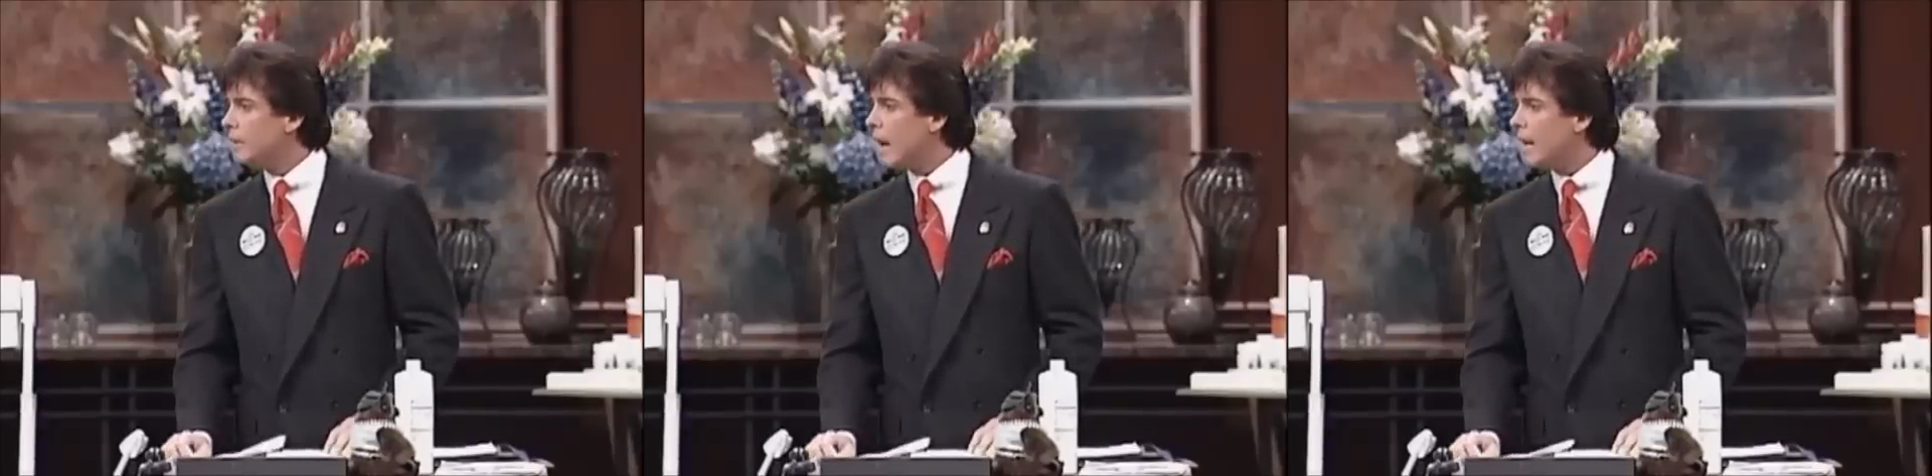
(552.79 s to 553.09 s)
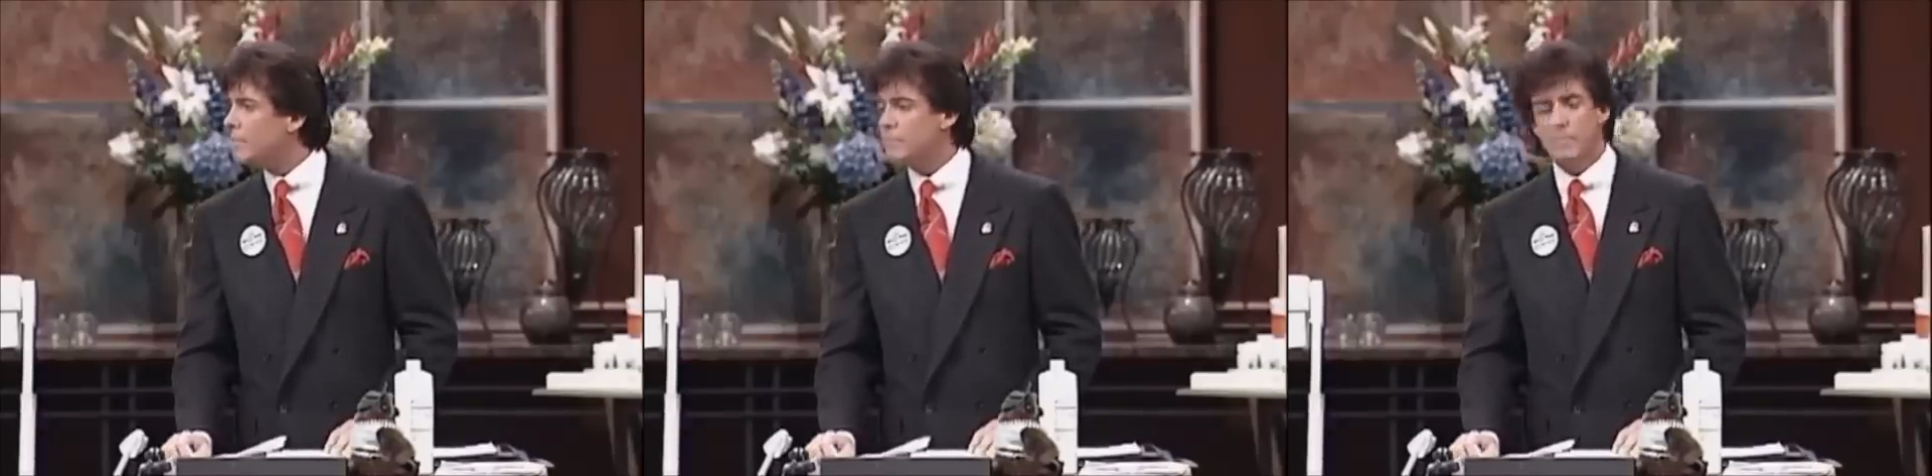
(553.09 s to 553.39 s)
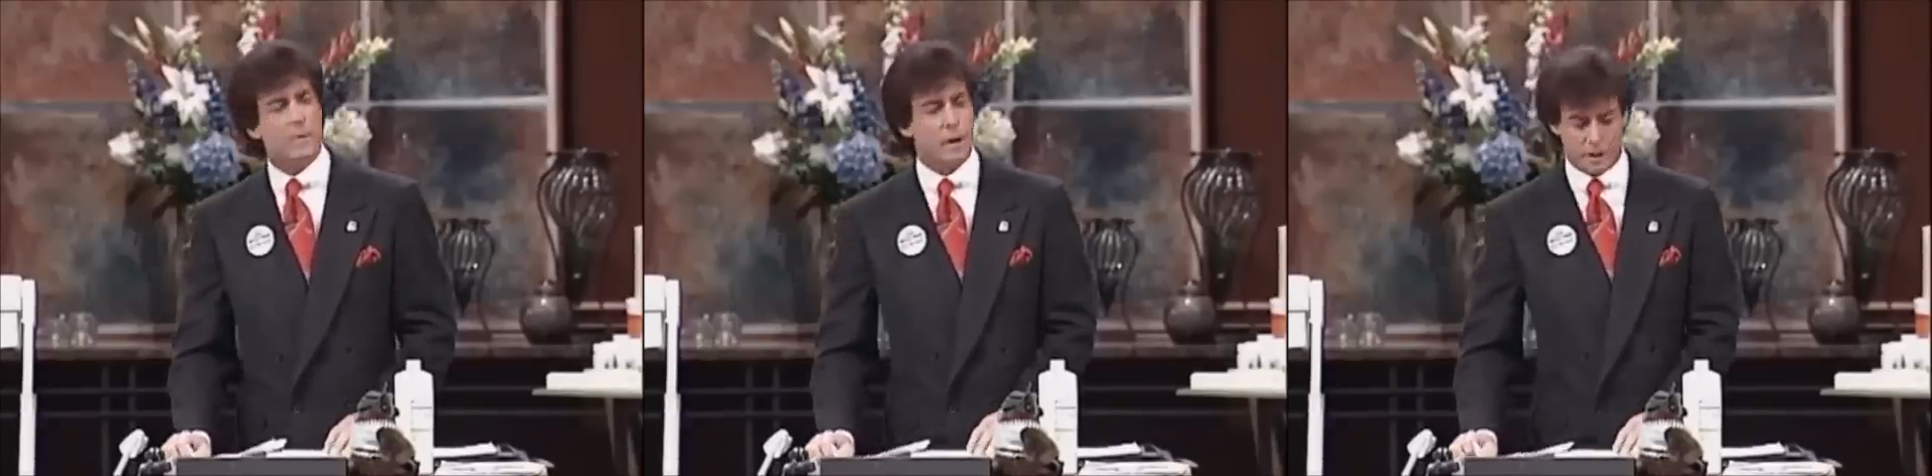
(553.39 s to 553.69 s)
Okay?
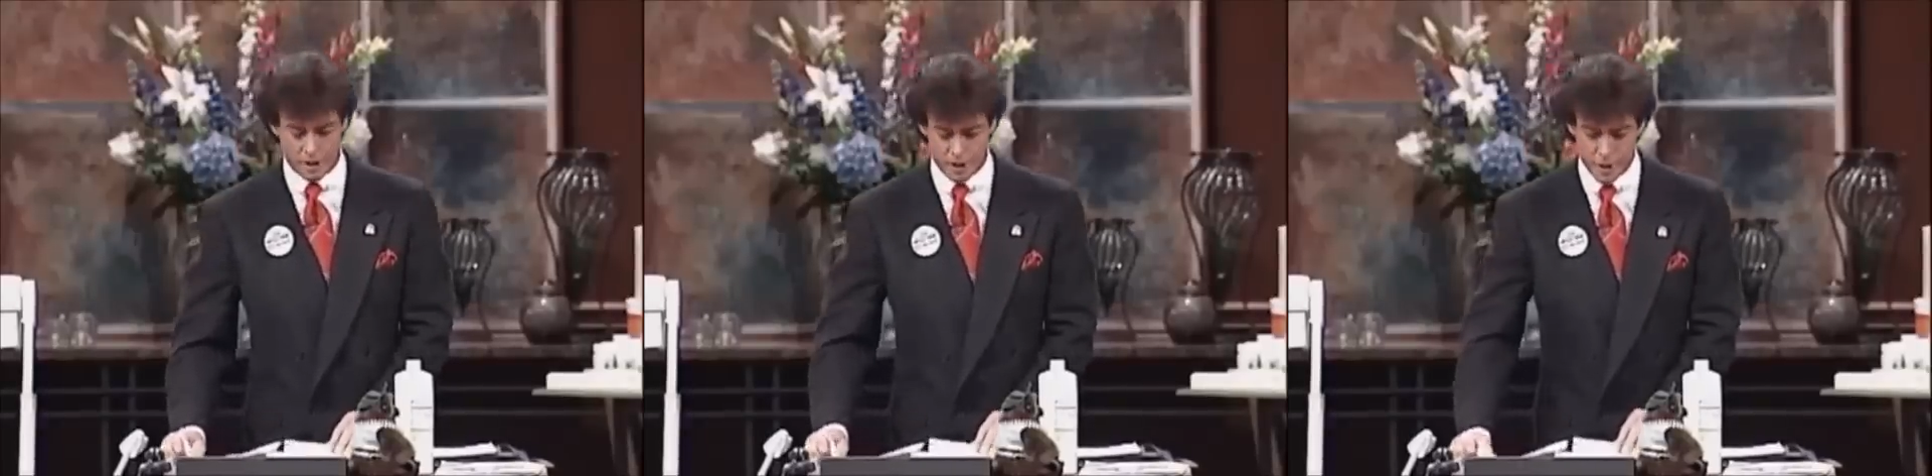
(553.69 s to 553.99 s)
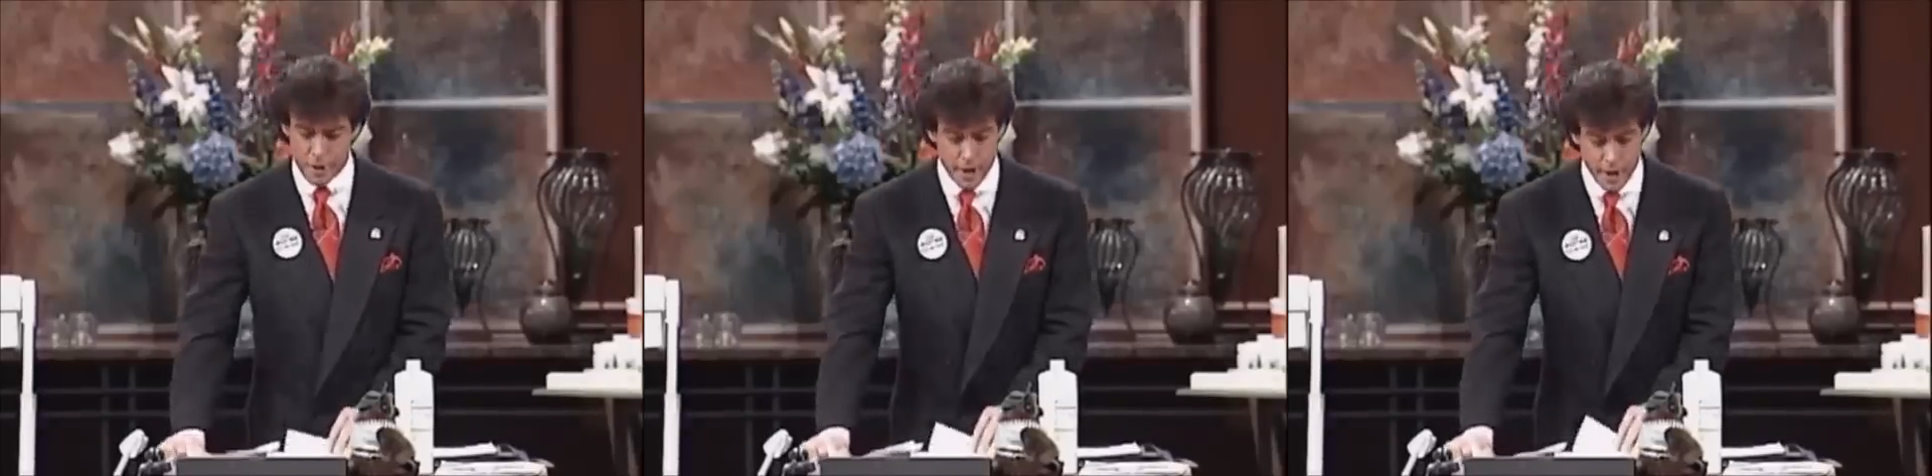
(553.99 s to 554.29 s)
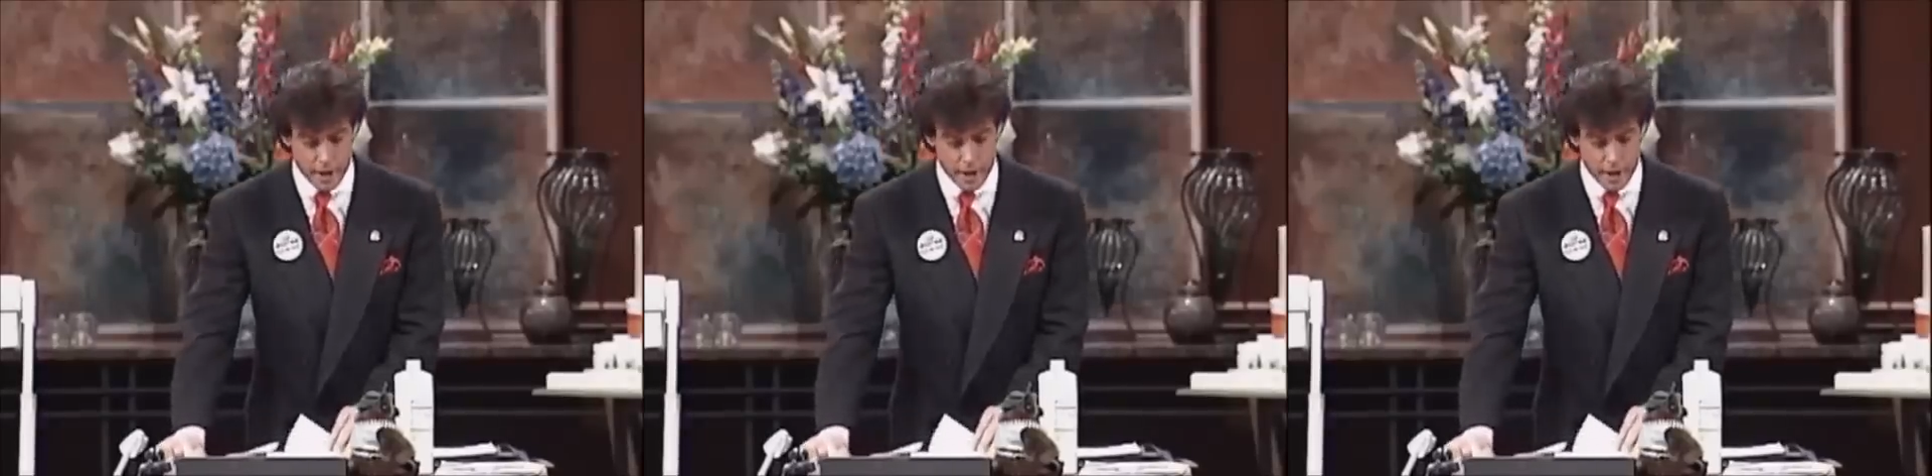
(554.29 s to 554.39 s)
Because there isn't